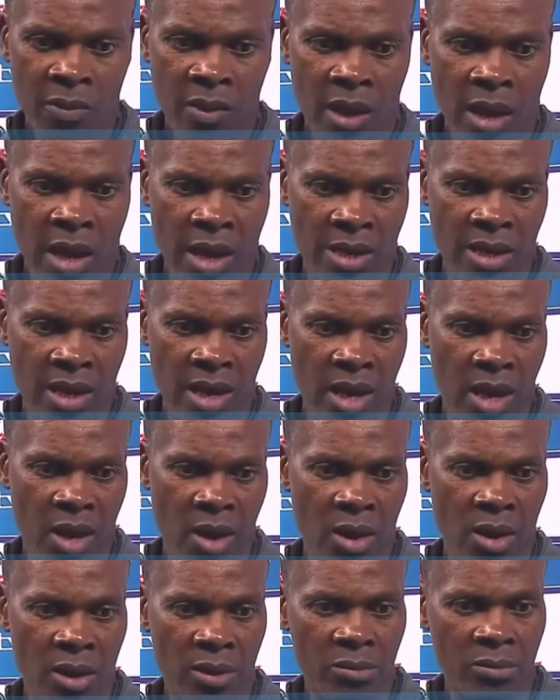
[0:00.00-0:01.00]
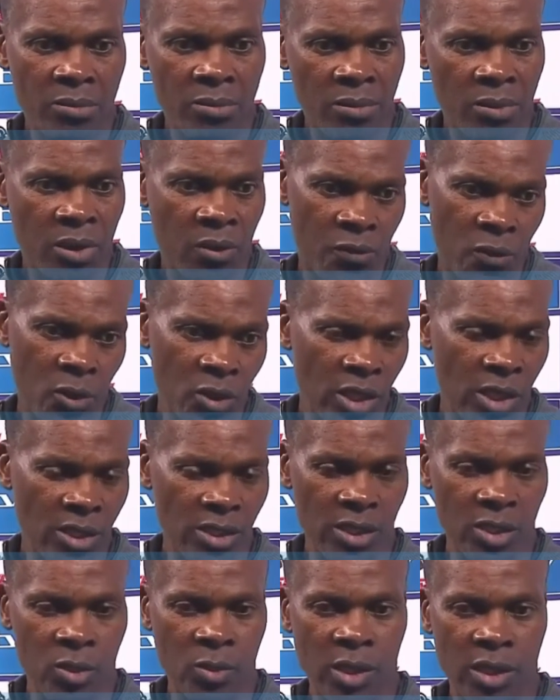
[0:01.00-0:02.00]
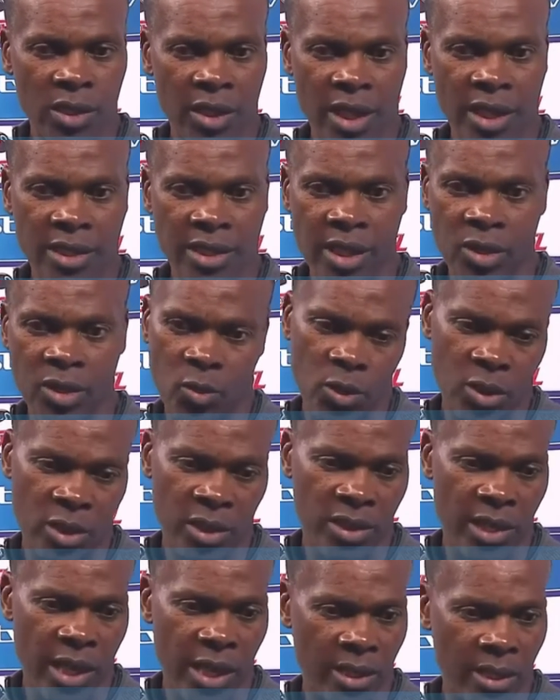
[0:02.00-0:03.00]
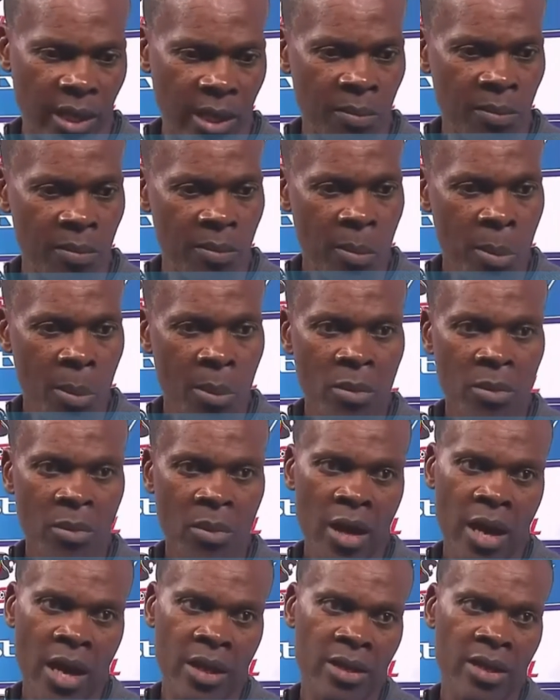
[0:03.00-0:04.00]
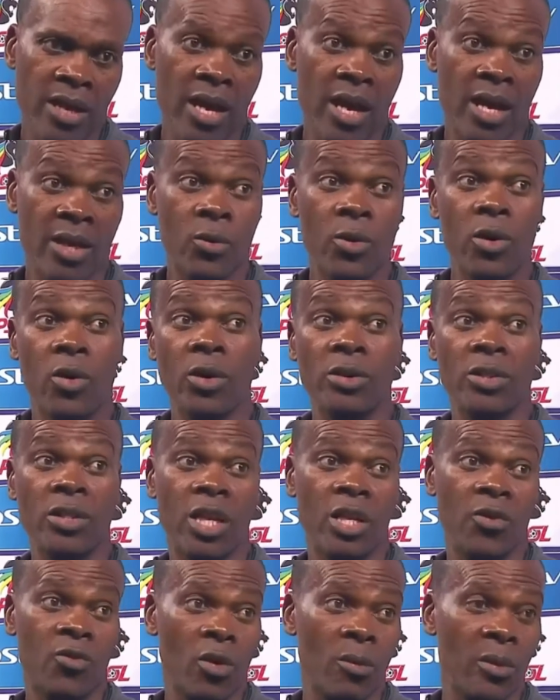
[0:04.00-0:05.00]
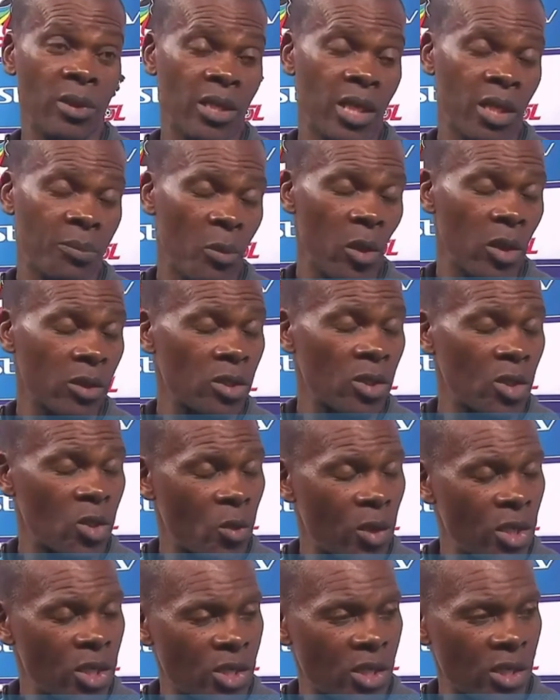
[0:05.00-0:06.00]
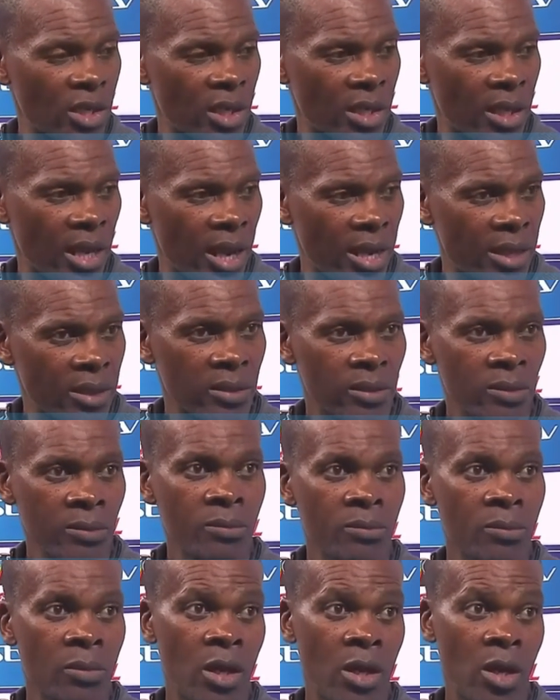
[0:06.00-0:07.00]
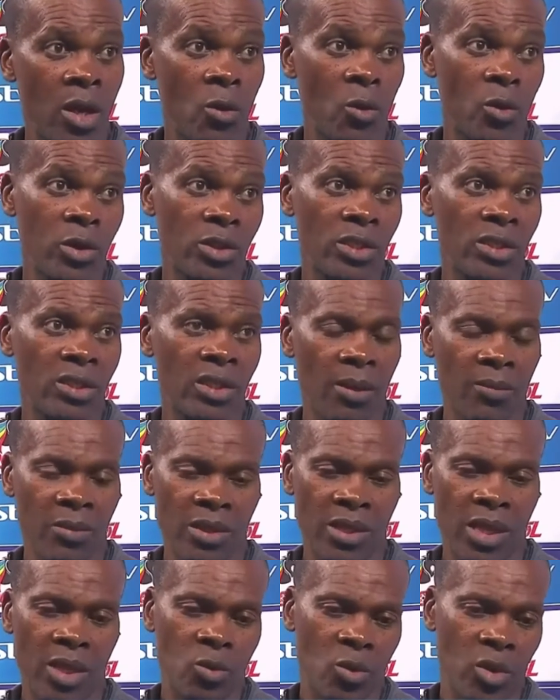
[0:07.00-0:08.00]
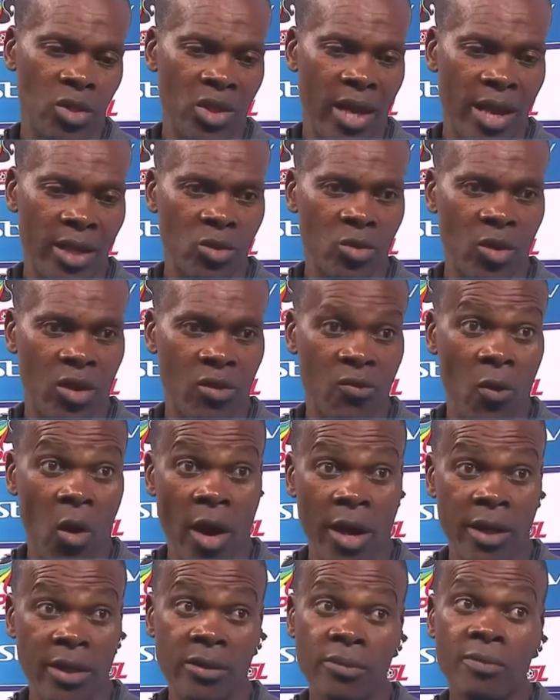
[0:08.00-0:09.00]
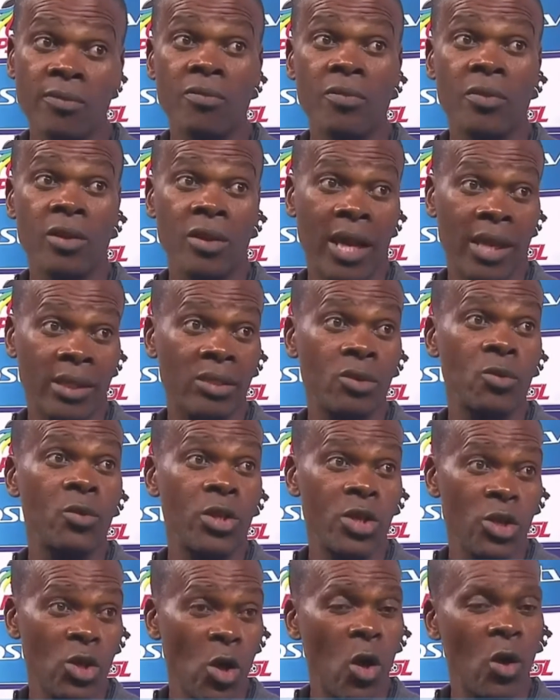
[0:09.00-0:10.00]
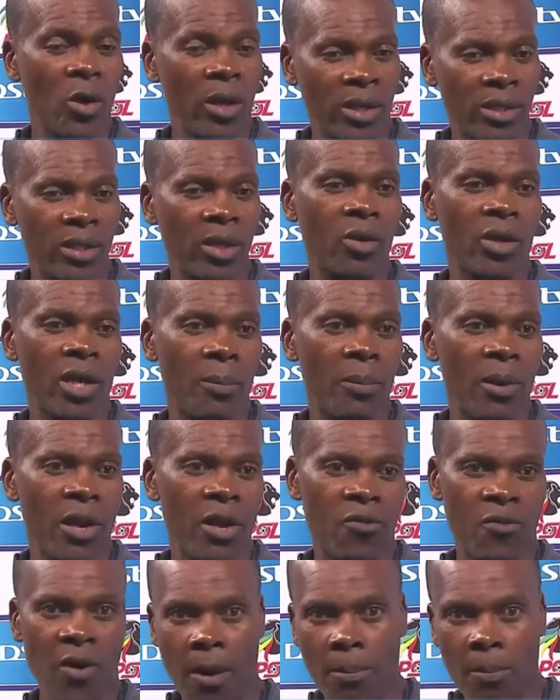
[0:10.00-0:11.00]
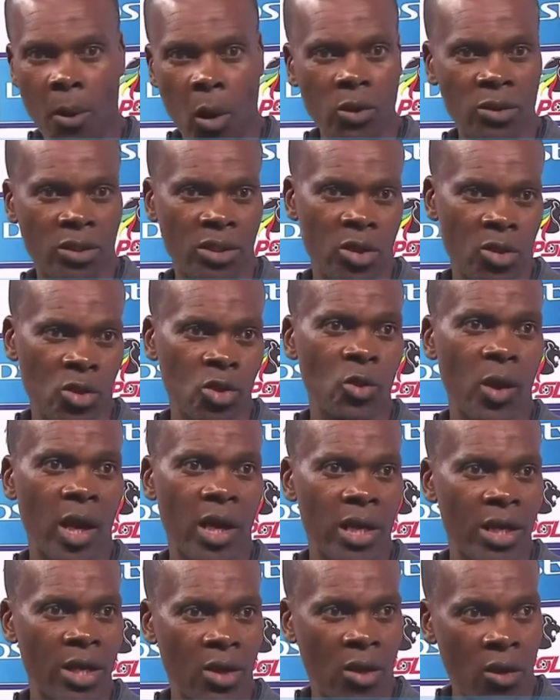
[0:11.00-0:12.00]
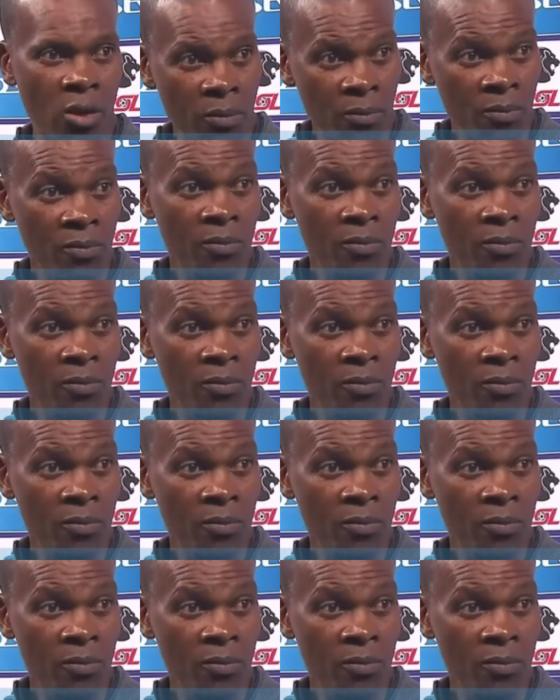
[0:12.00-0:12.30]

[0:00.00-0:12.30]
And the few chances we created, couldn't take them. And we considered from a dead ball situation again, you know, which is something that we're trying to avoid, that we know that they're going to play far post. They usually, you know,